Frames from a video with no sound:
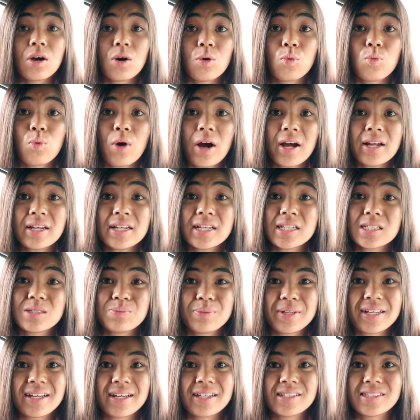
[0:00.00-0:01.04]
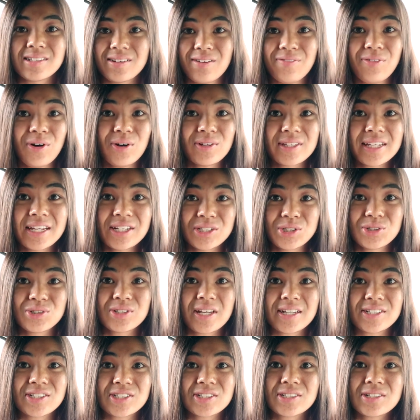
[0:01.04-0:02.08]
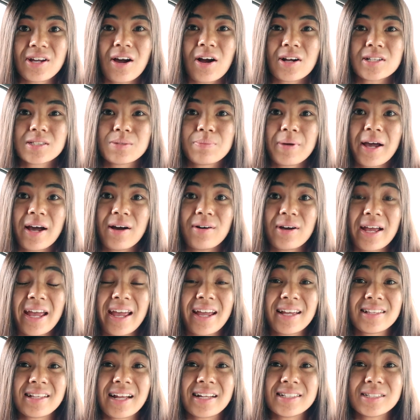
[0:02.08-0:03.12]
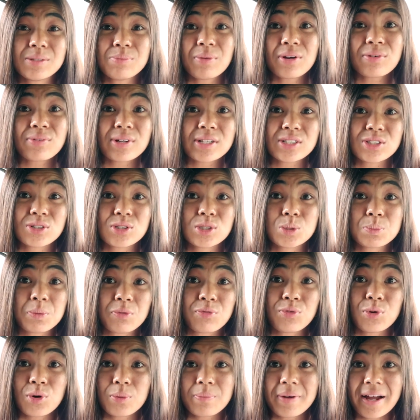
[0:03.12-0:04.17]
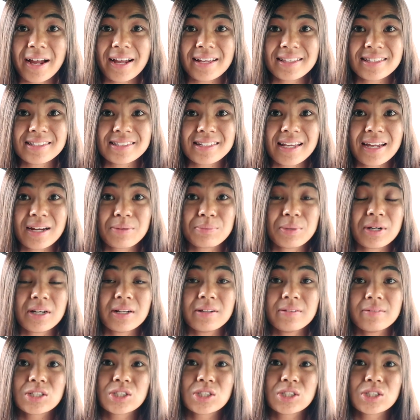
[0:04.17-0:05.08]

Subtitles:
One is because of all the issues I just talked about, and I did my research before buying this camera,